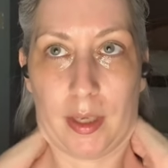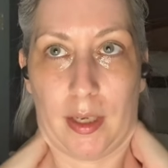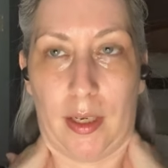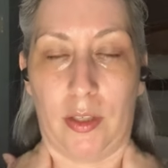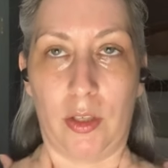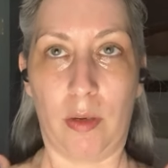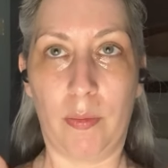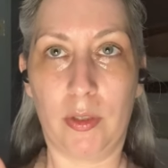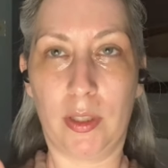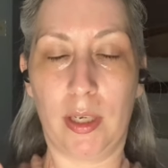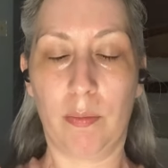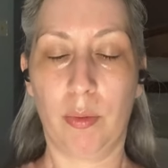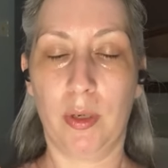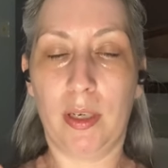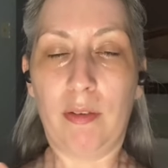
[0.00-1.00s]
it's almost
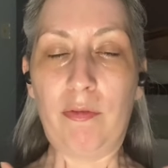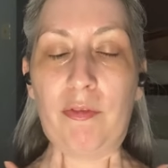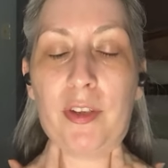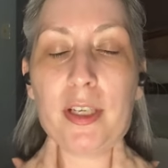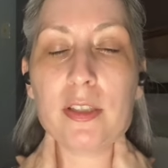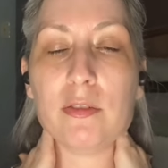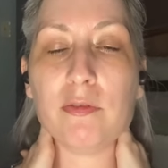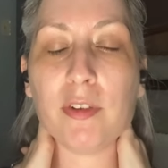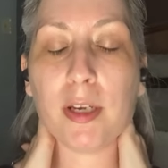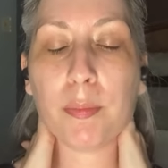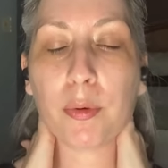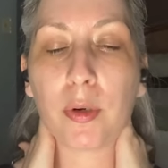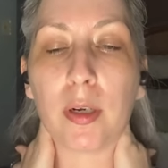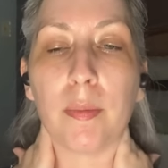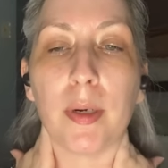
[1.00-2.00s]
like putting Vicks
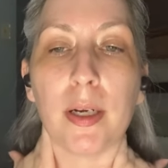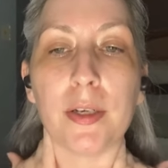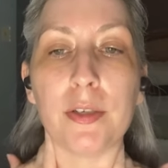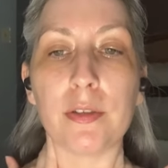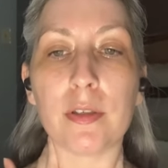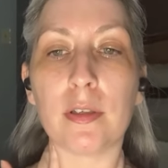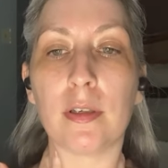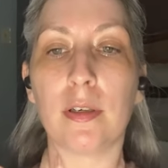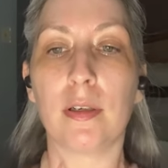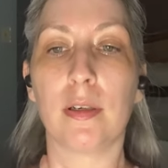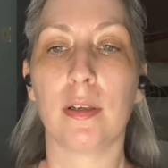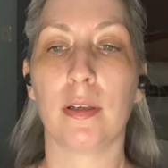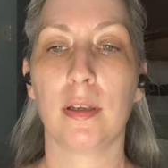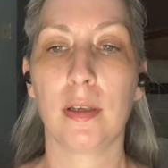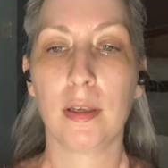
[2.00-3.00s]
VapoRub on your
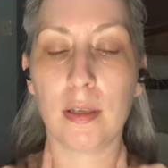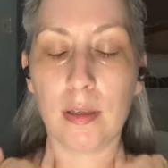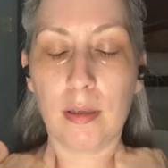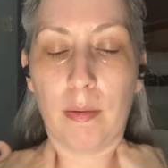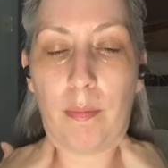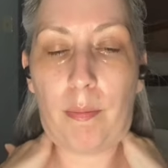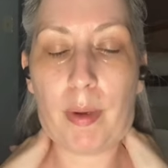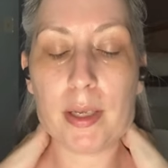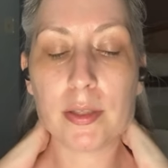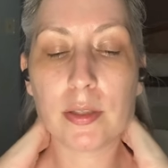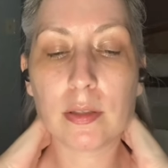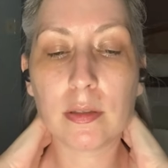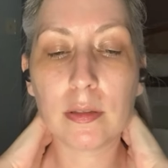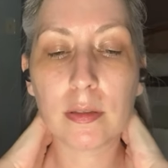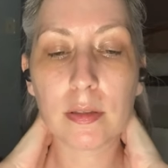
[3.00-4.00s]

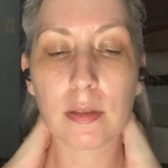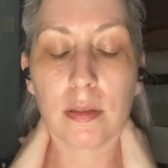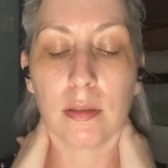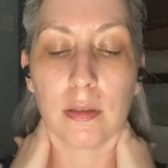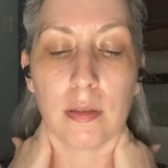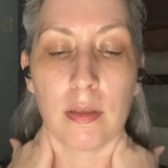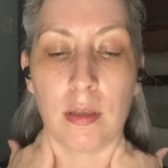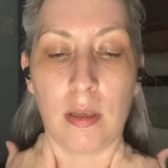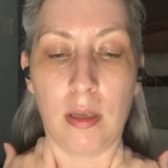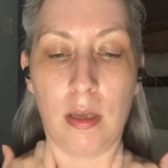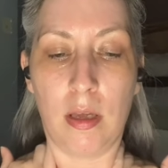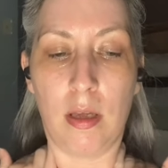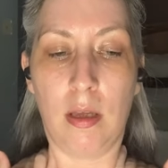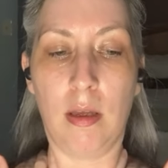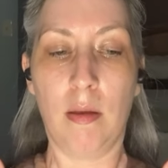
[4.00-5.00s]
muscles.
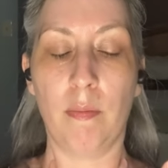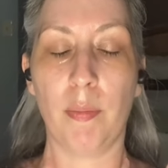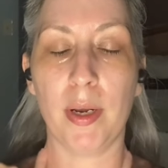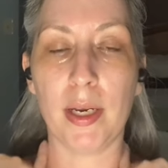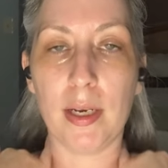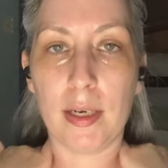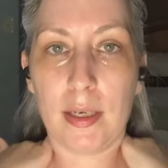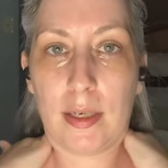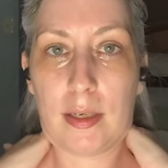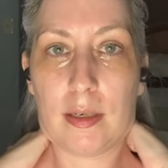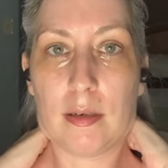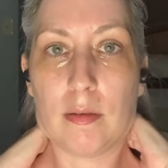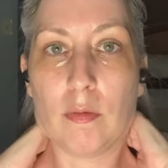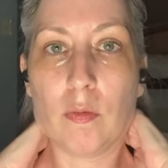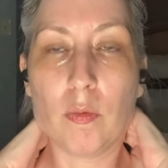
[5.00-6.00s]
But it,
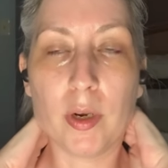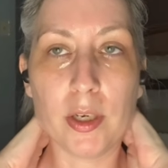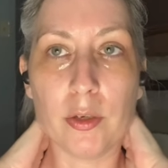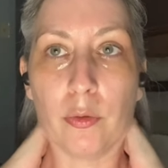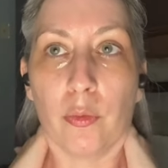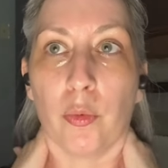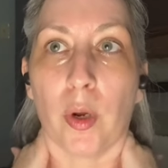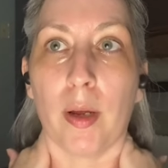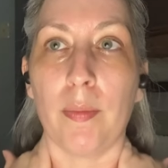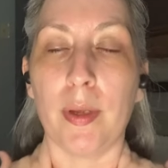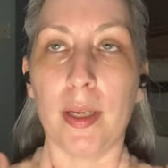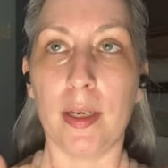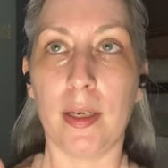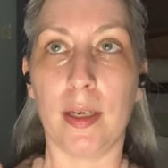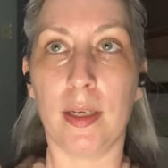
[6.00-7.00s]
when you rub
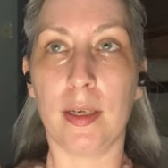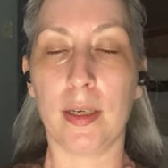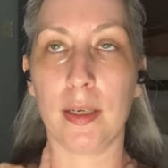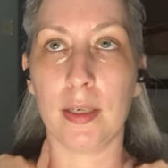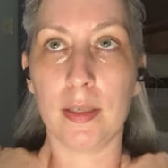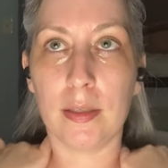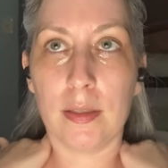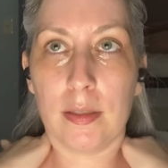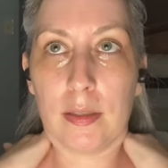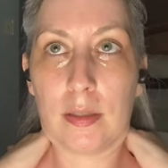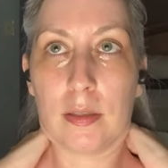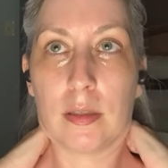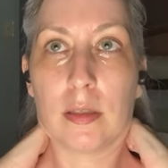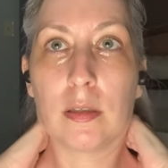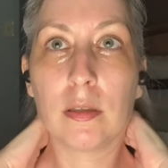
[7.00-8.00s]
it, it
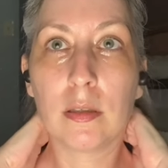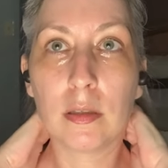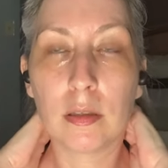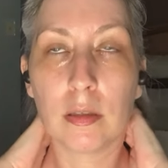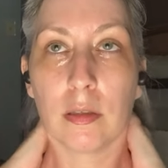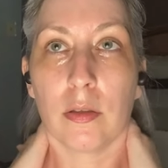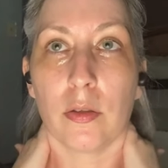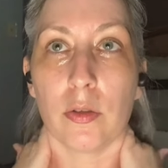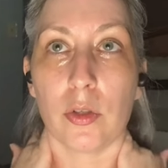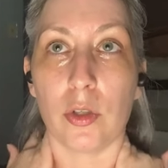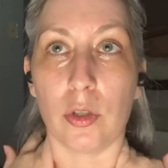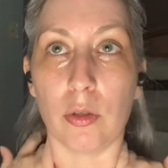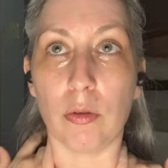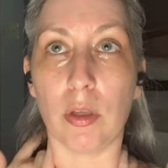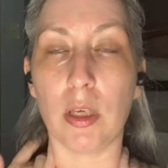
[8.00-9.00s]
is
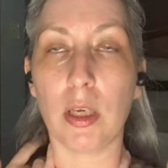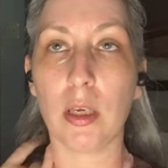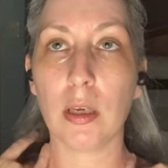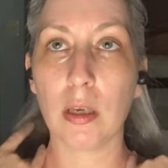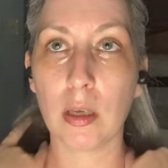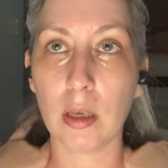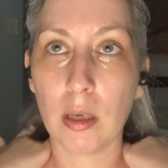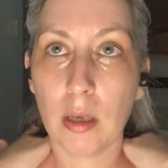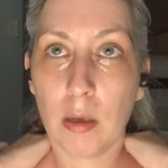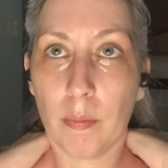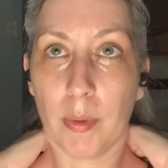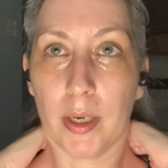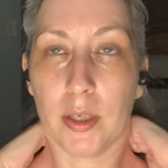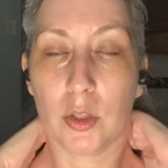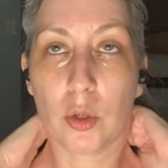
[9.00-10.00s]
soothing,
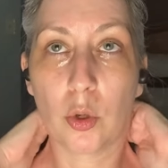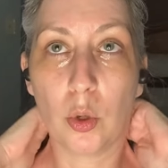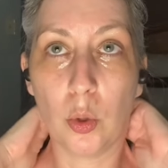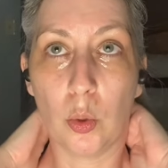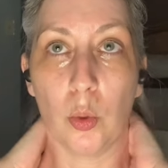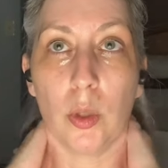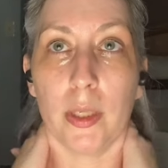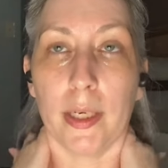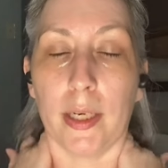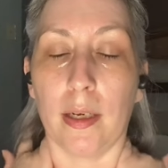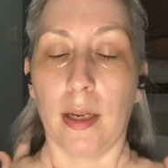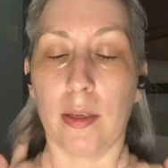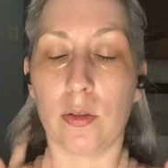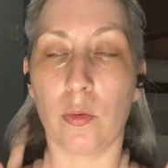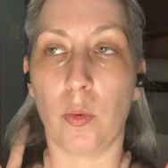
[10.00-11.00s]
but it's cooling
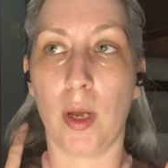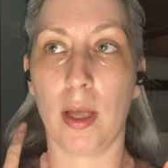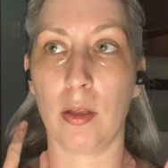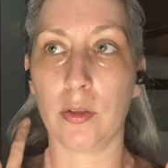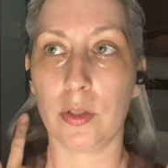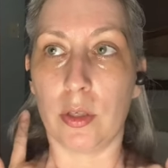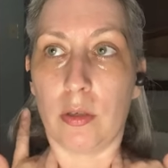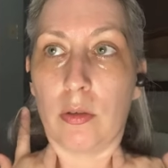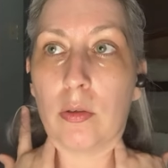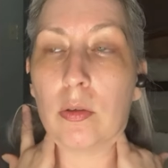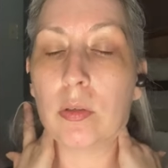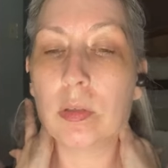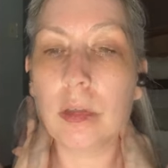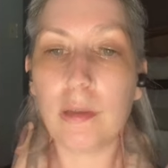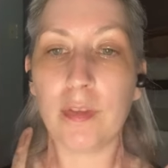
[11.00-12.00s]
as well. So I
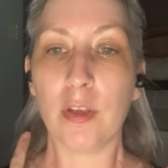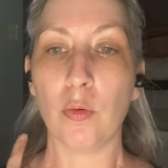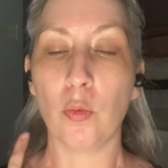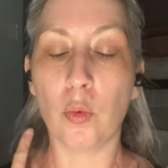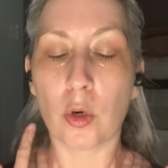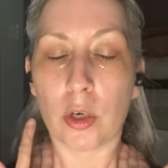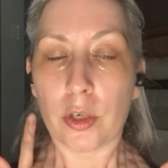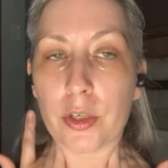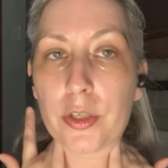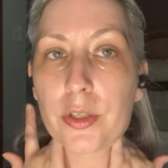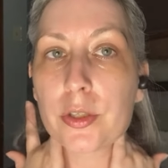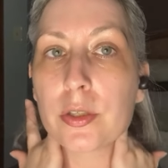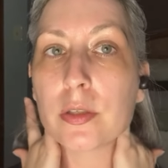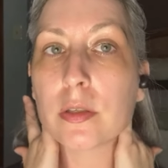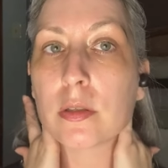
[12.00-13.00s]
have the
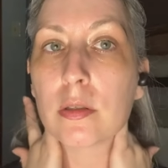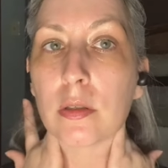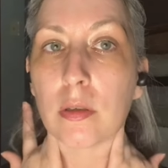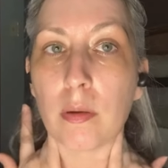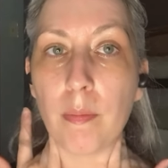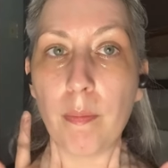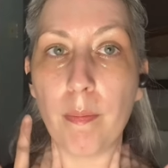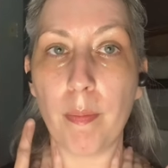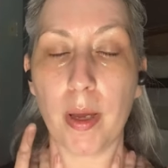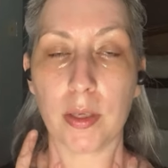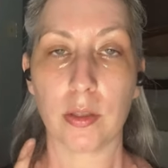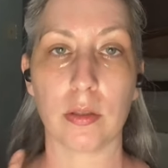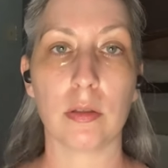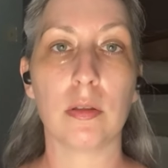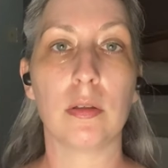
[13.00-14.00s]
worst
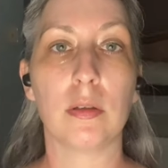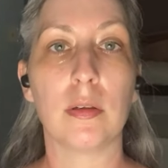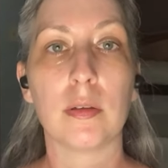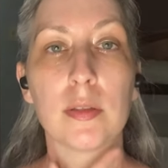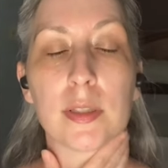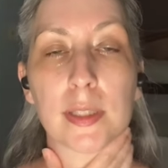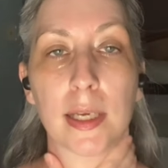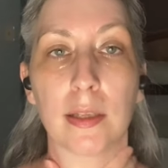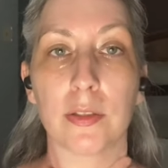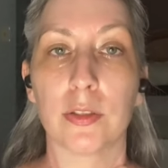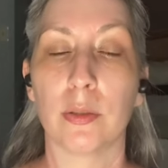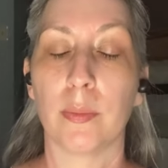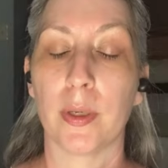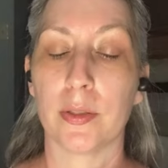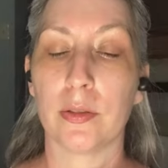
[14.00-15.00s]
muscle,
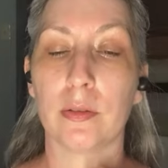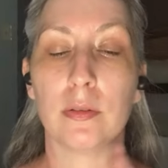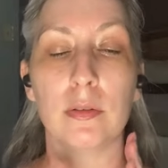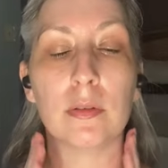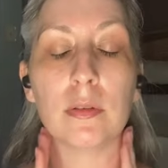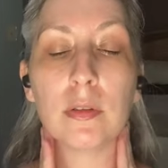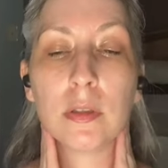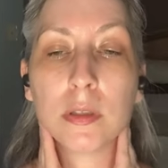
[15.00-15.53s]
skeletal muscle,